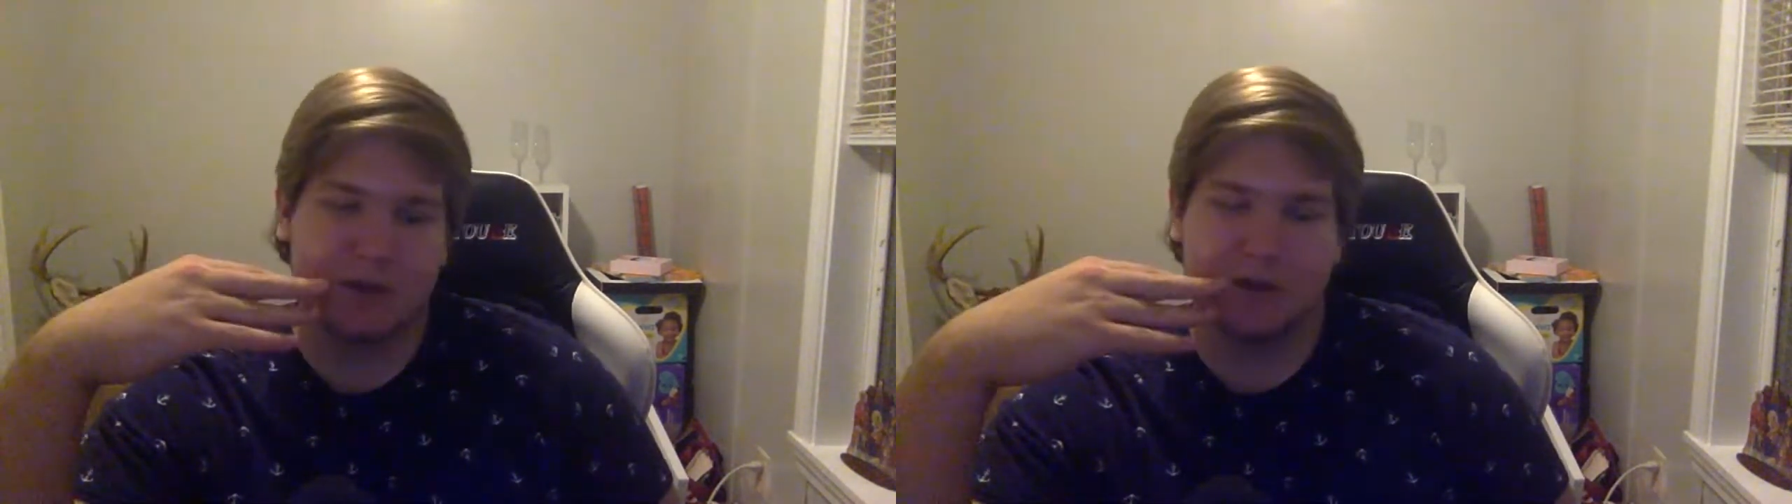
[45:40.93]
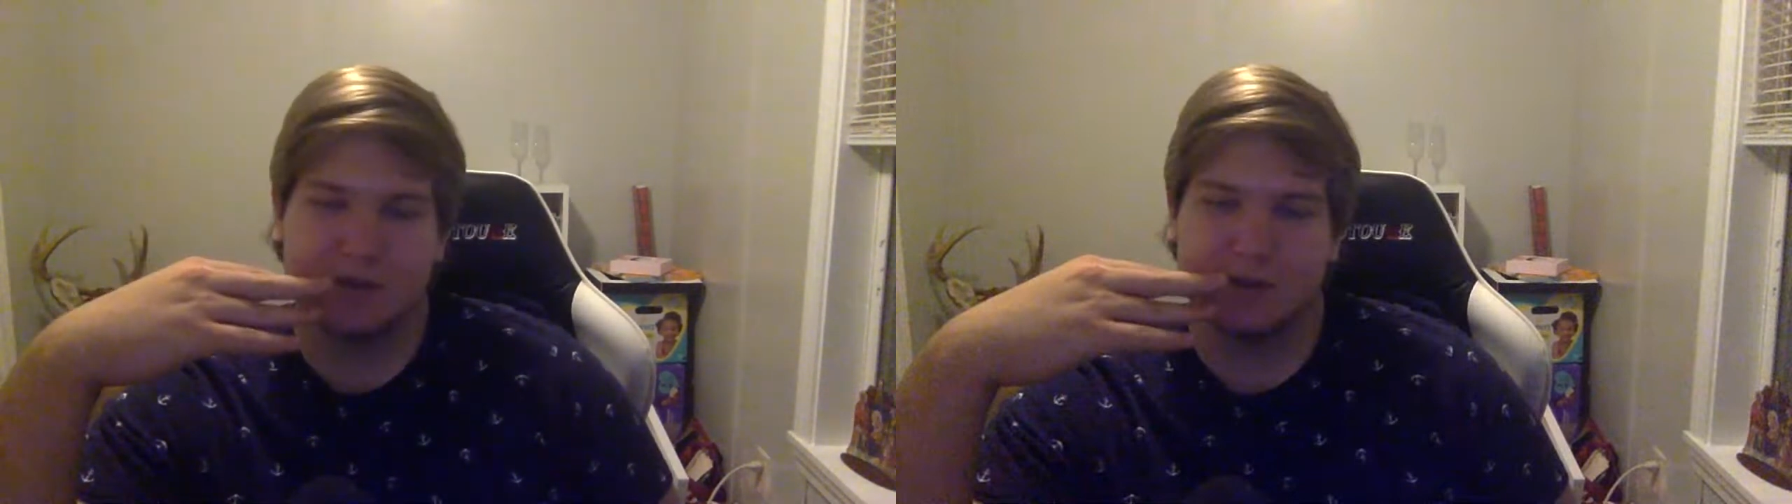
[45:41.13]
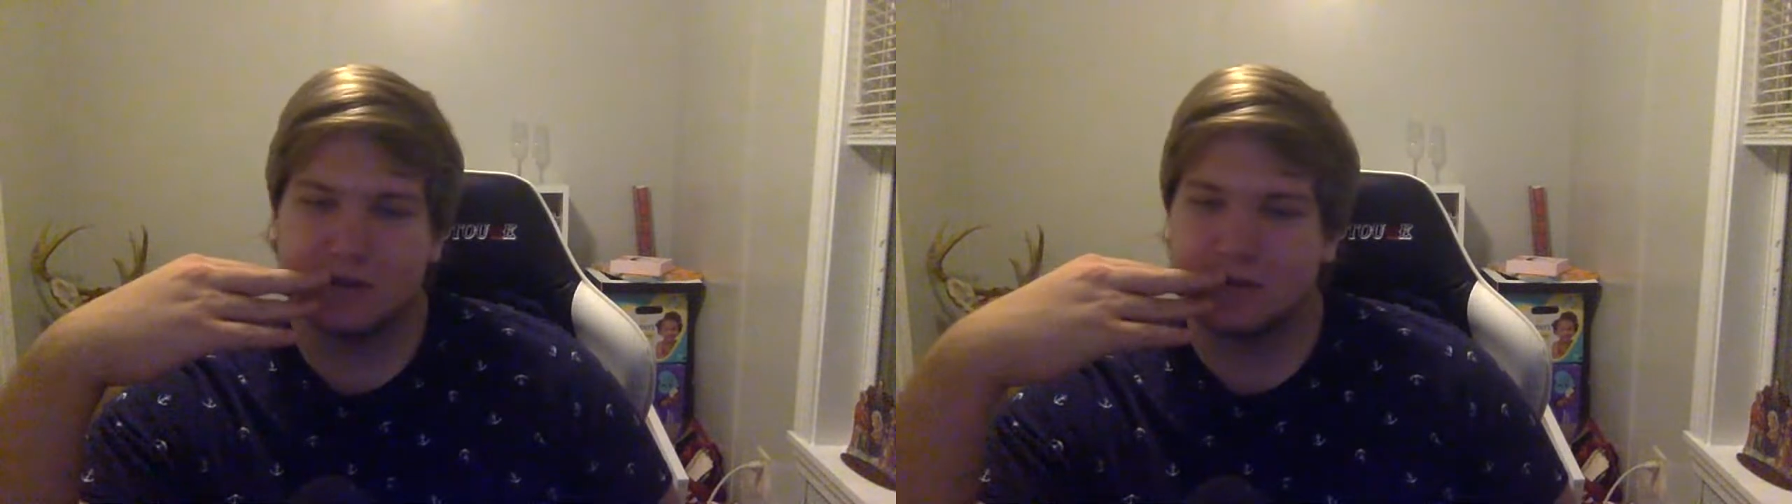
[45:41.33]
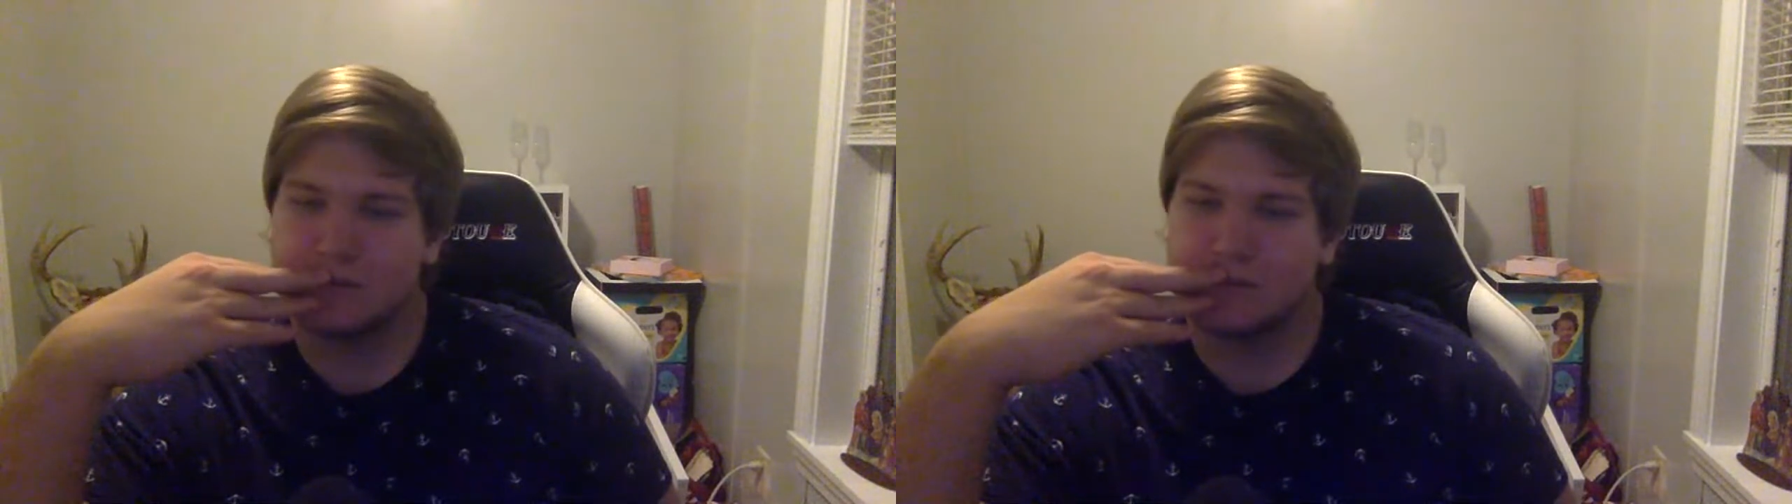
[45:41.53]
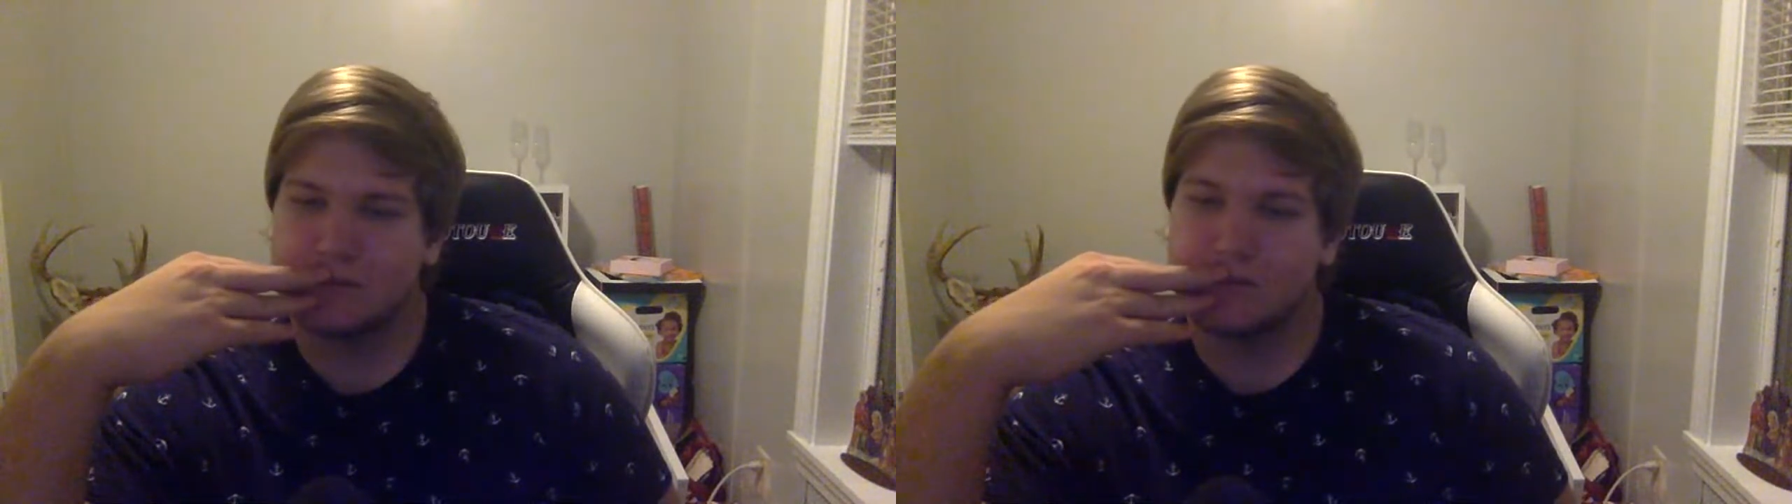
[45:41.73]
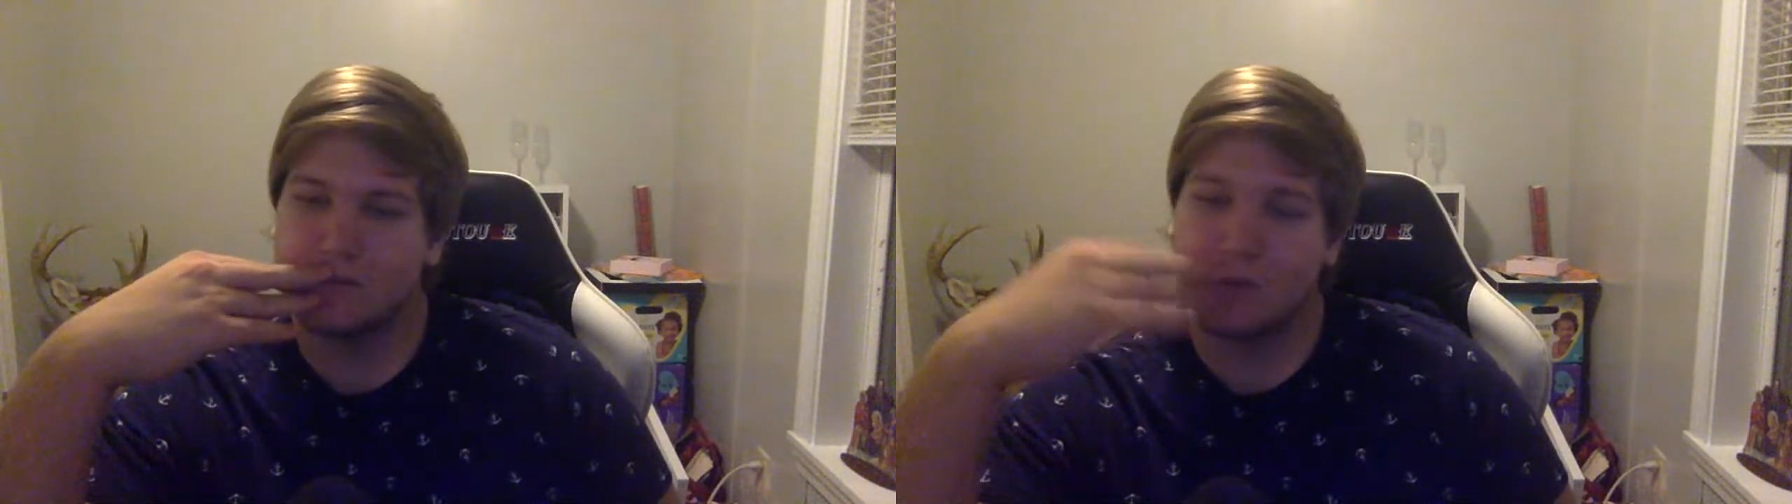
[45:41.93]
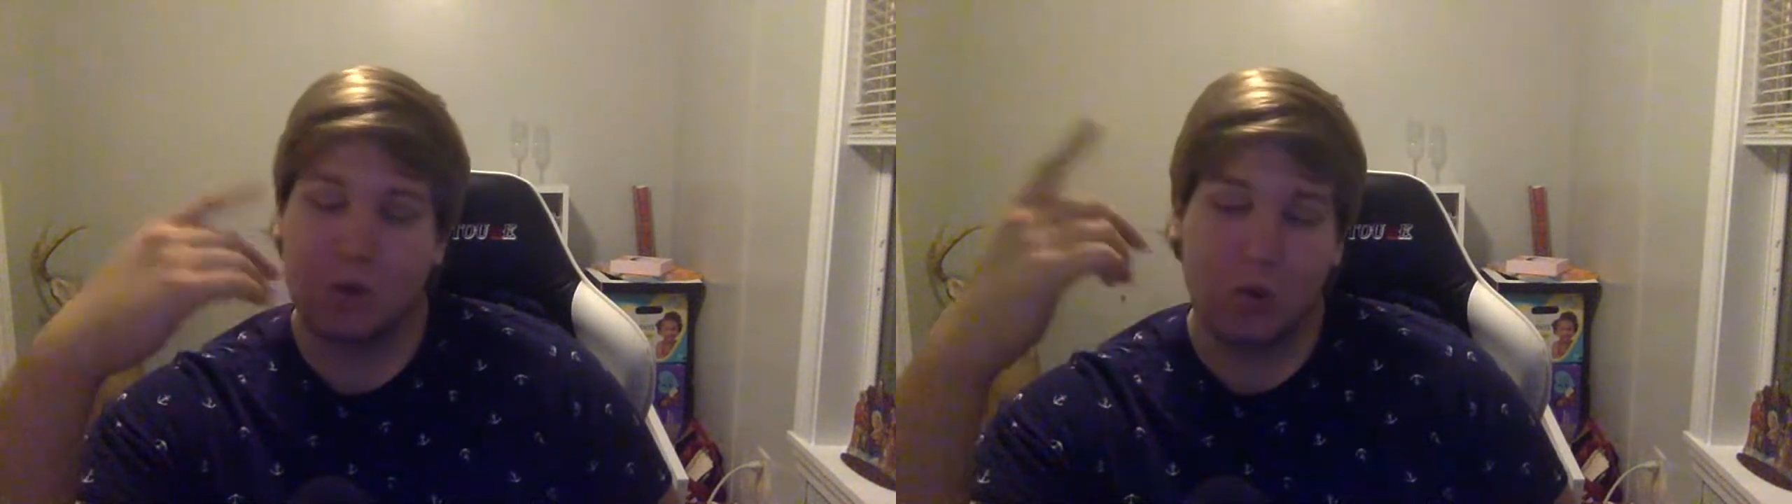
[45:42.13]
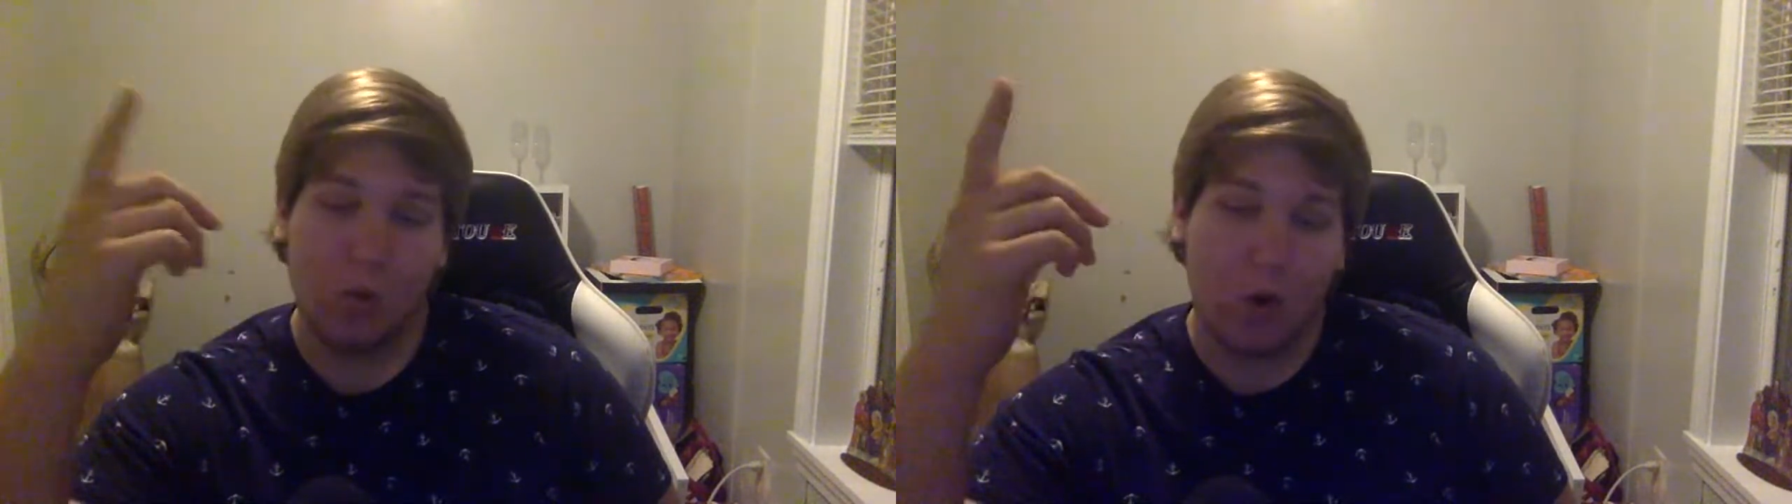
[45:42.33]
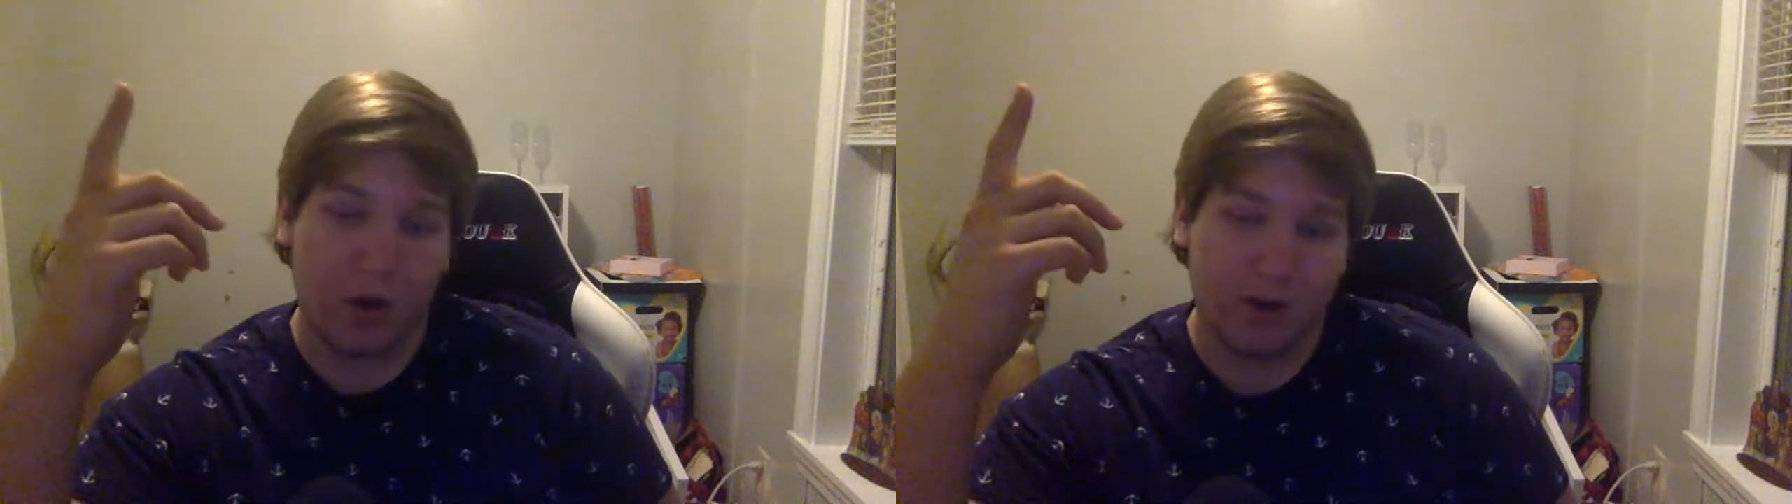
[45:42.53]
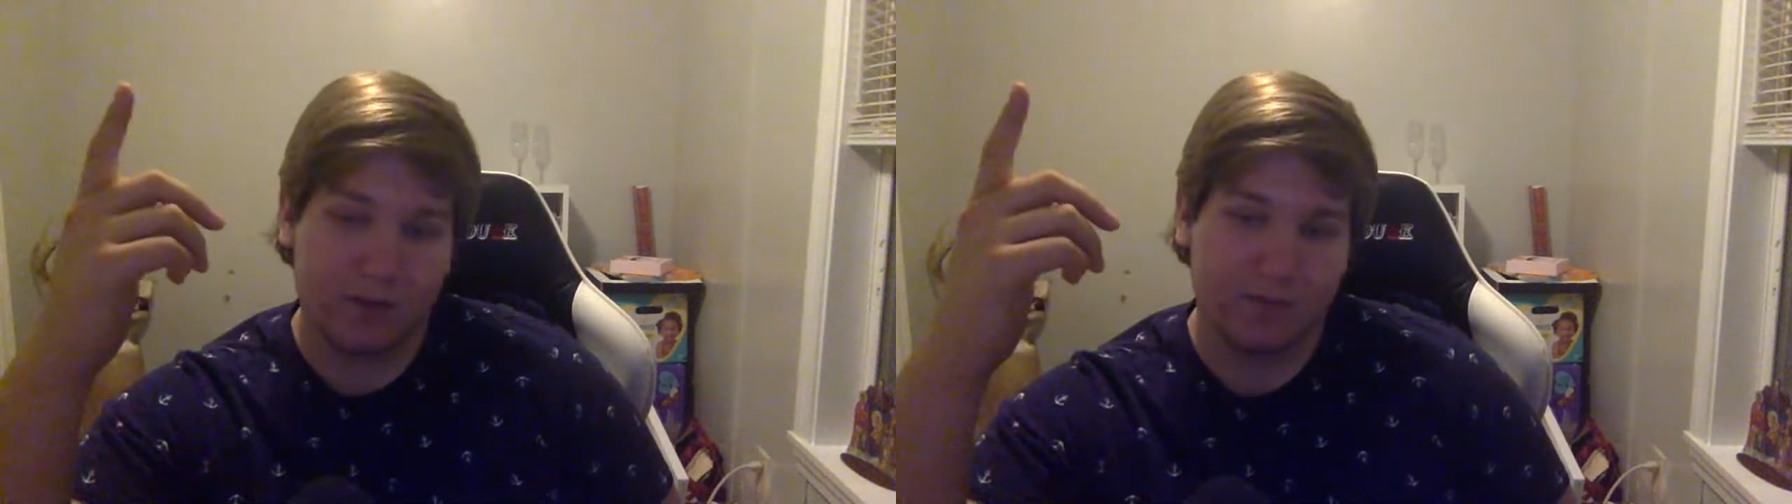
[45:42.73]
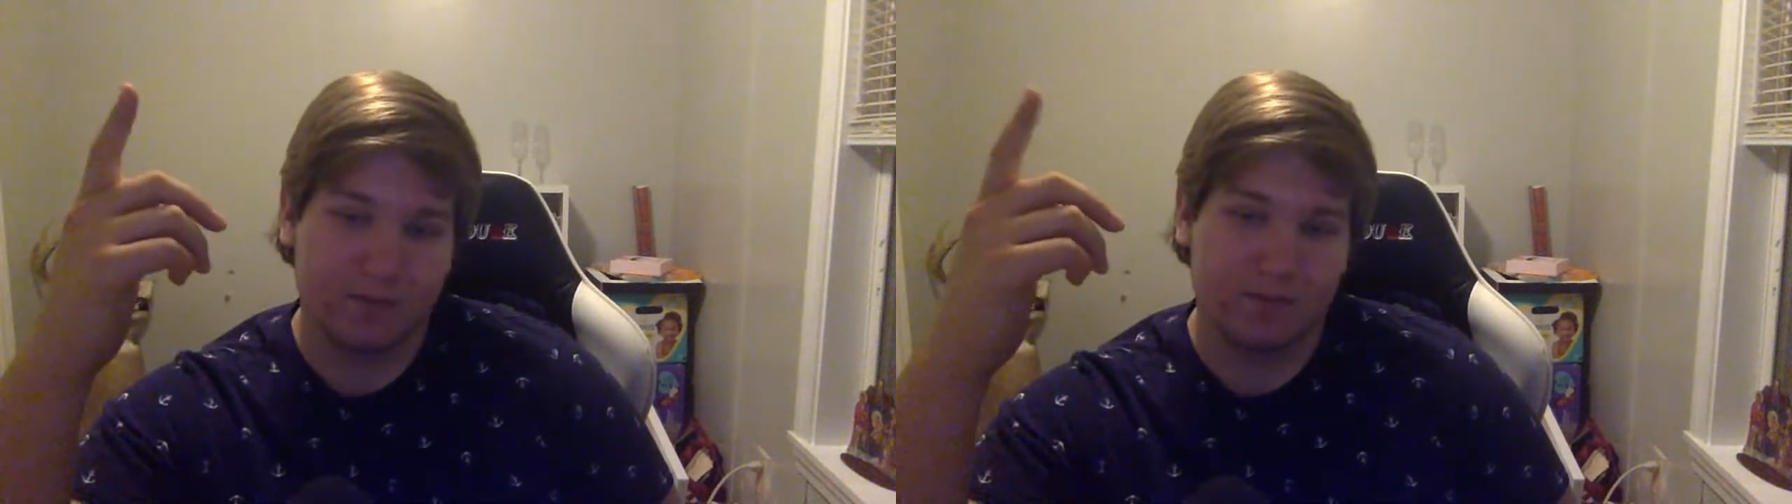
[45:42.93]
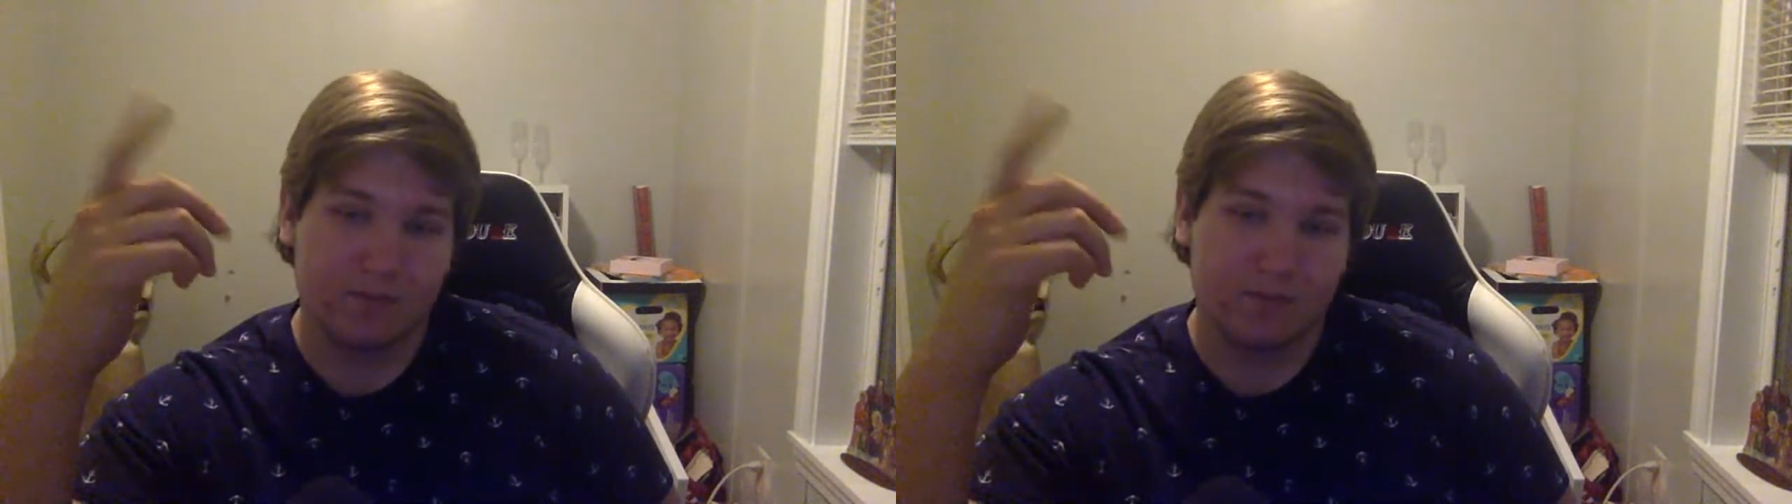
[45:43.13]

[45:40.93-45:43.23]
is one,